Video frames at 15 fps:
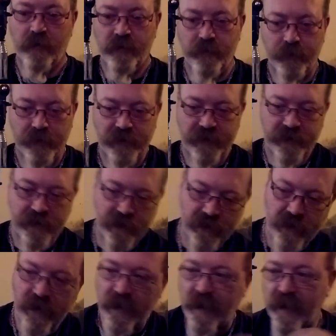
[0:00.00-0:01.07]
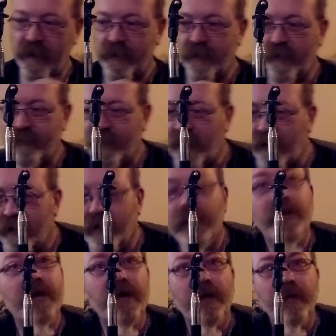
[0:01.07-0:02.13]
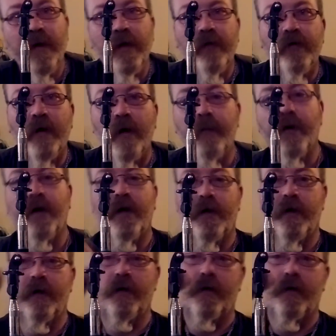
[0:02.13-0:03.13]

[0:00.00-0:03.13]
to extend the height of that little itty bitty tripod.